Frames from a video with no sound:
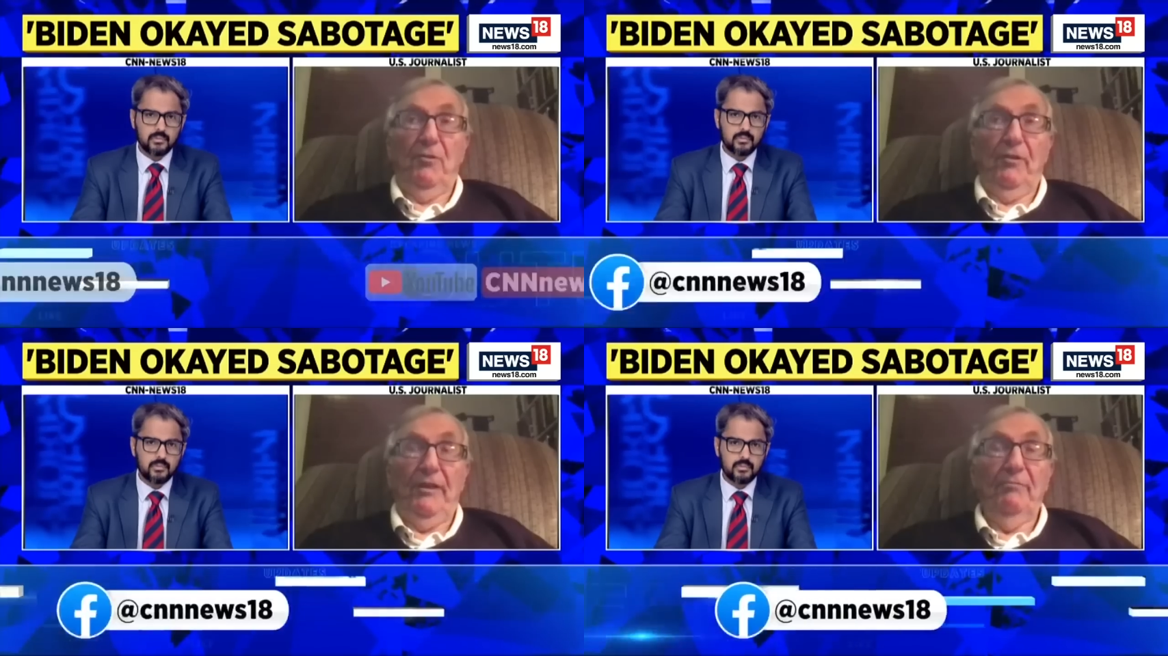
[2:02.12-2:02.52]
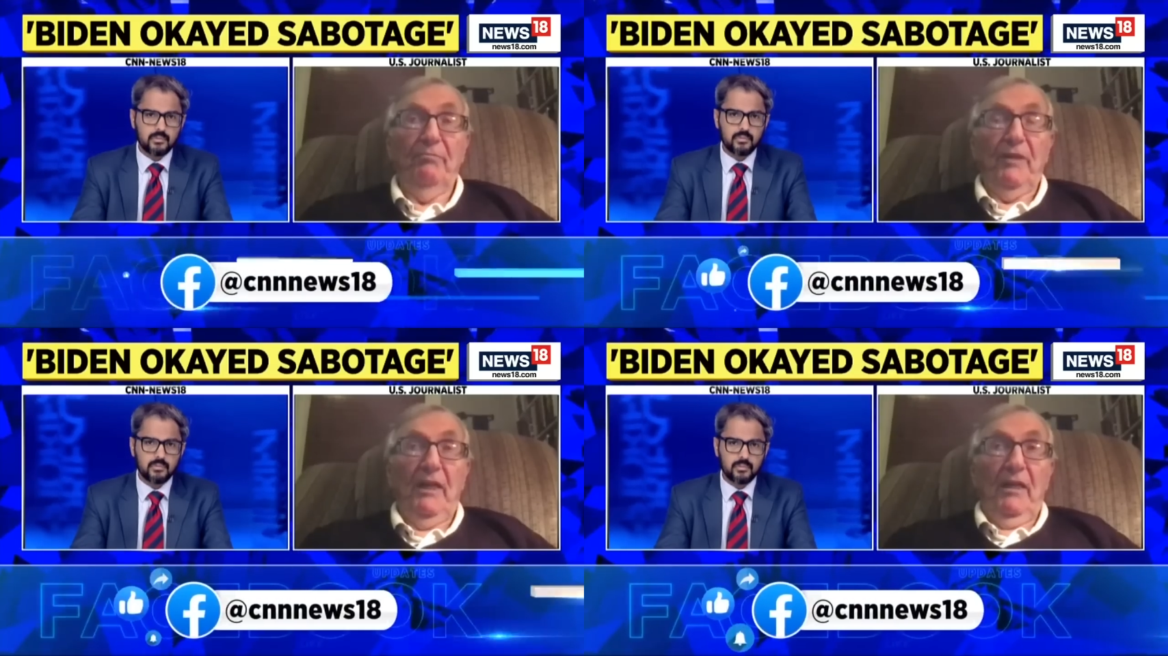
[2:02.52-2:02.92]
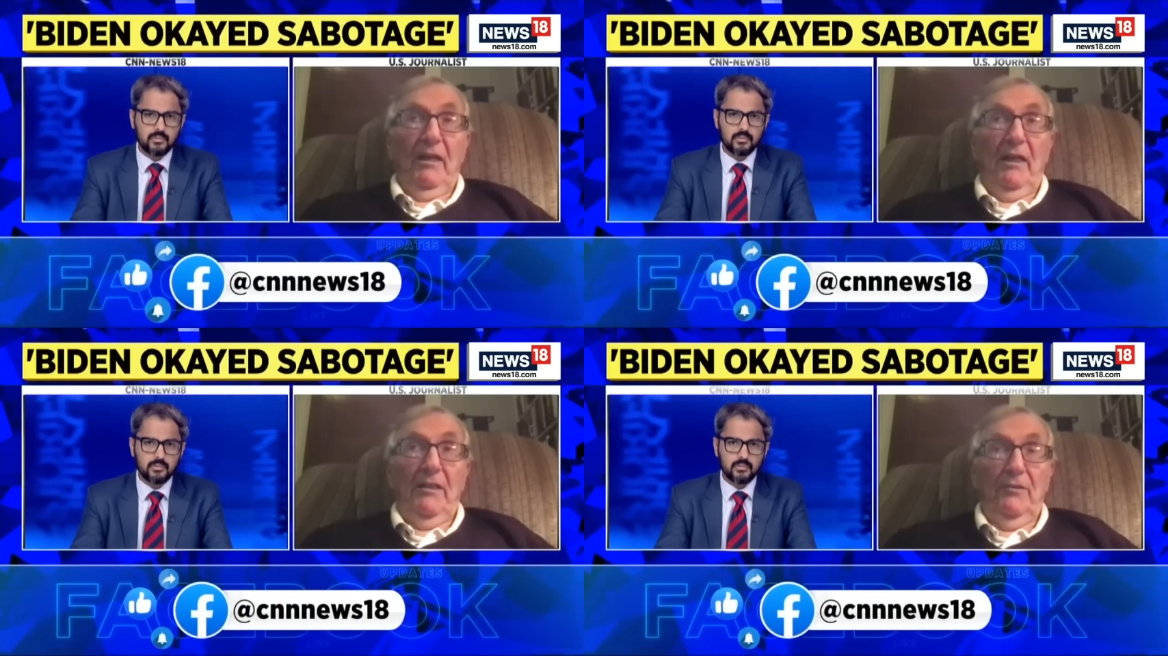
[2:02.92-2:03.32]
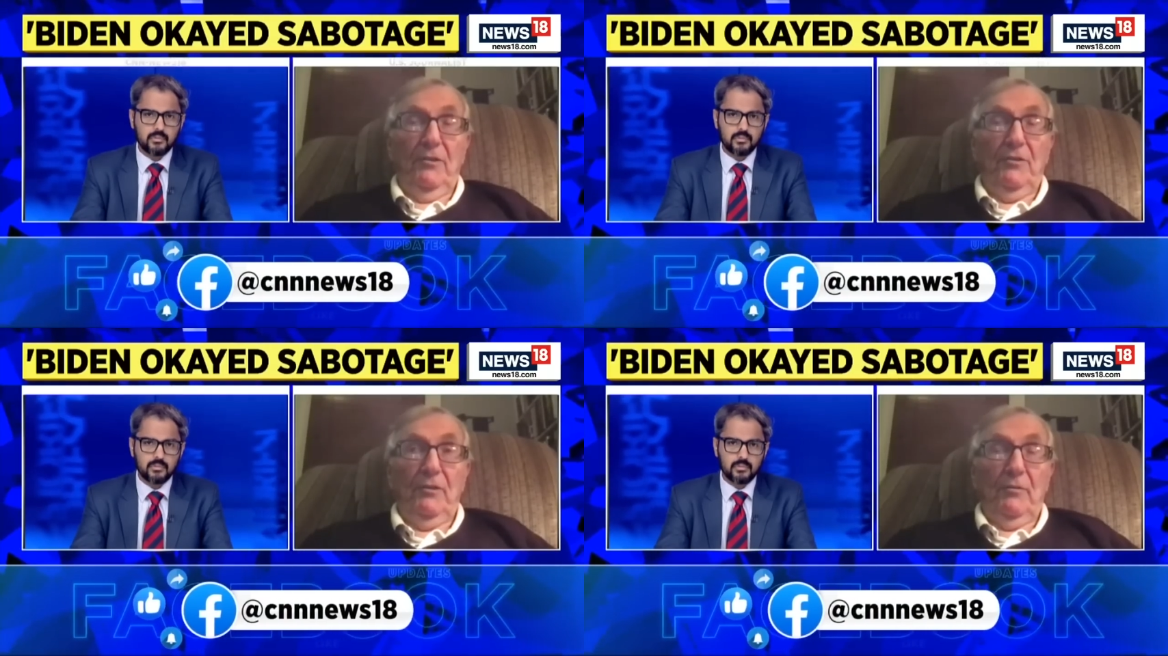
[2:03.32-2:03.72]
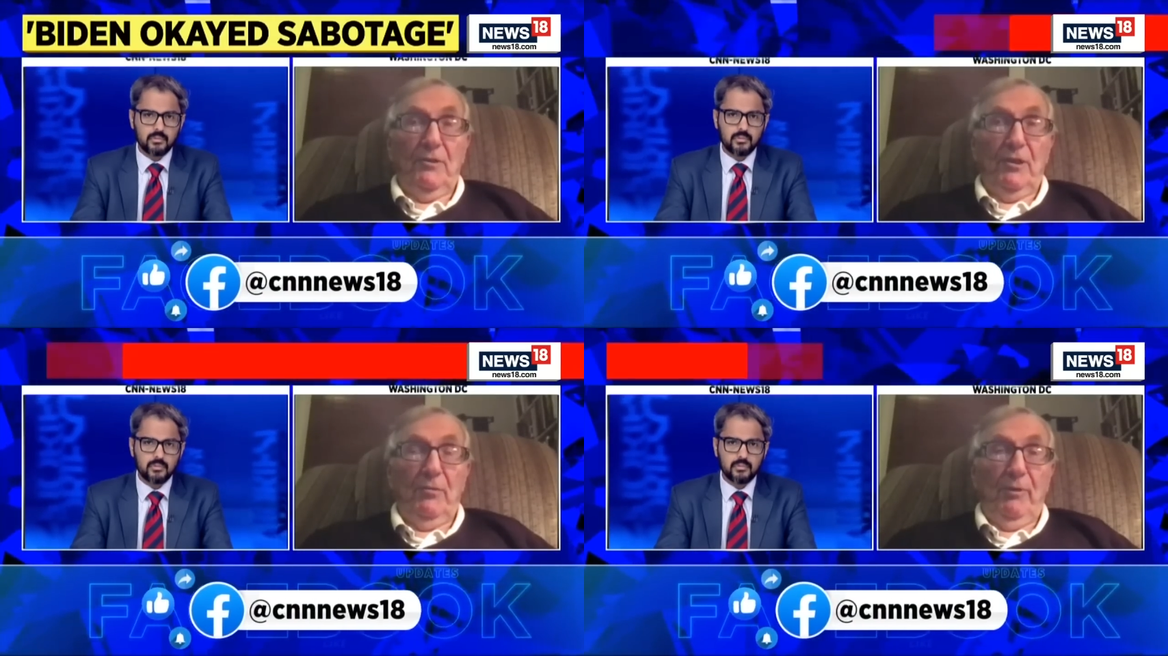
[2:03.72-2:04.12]
Speaker 1: story. I understood it
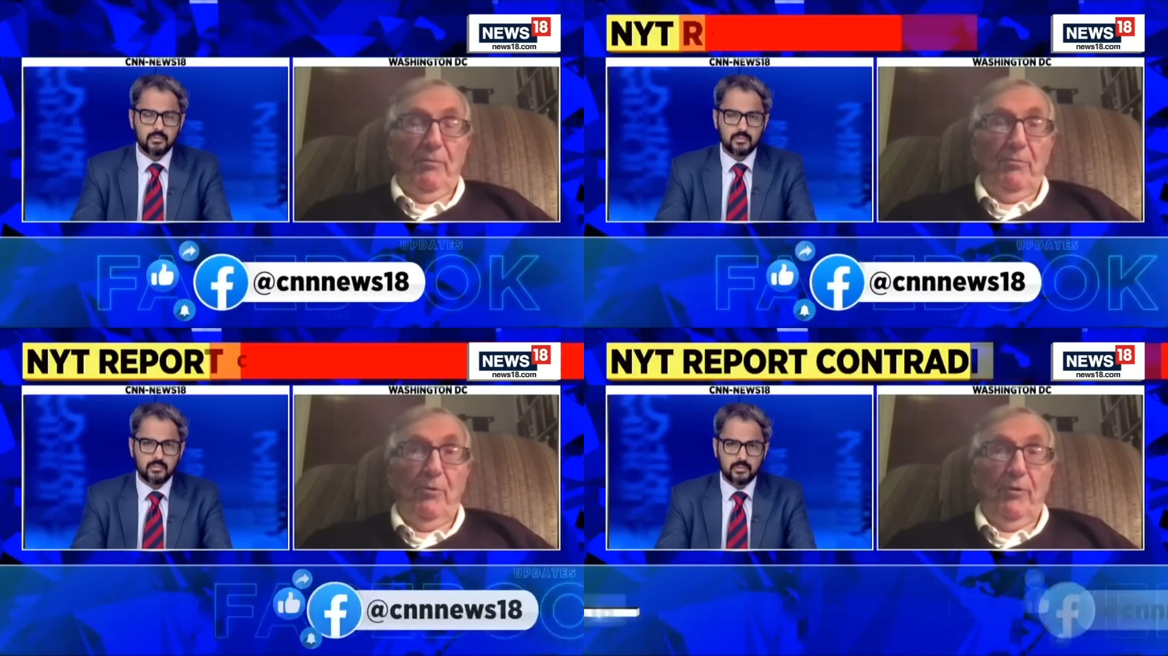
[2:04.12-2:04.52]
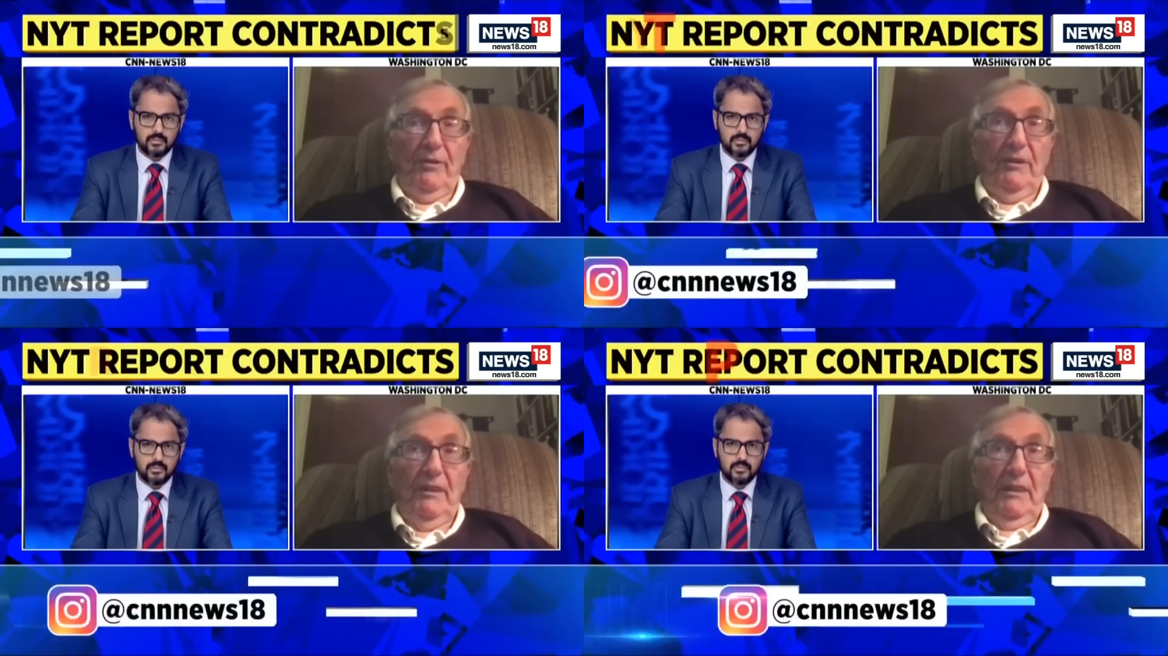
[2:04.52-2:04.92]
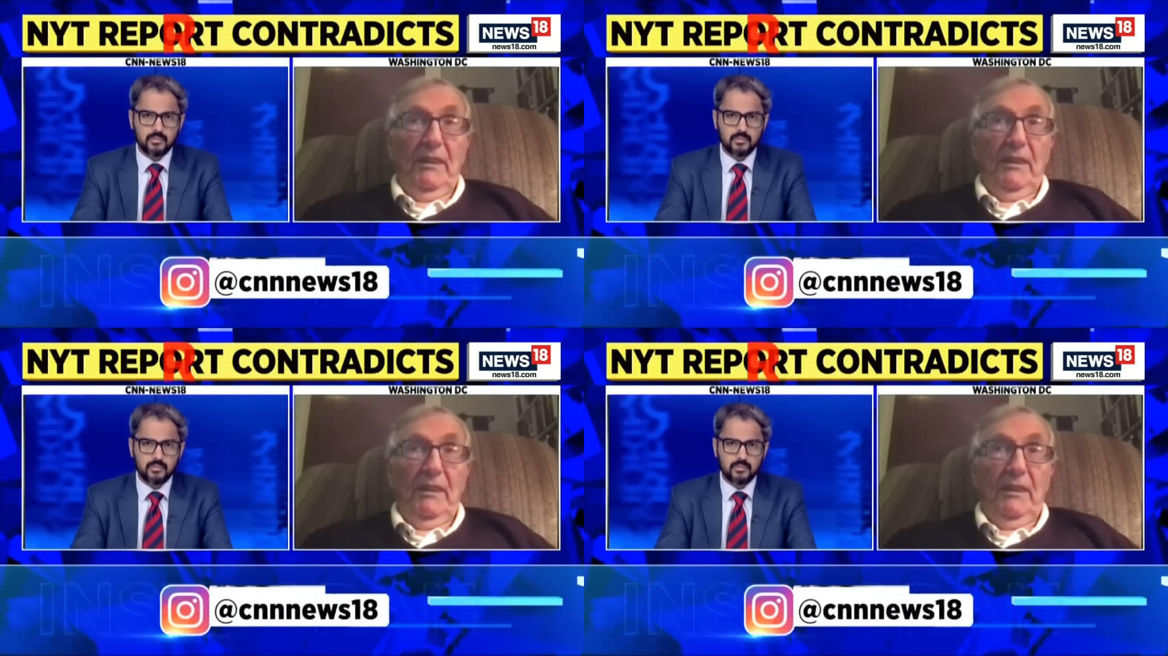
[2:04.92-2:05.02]
was going to be important.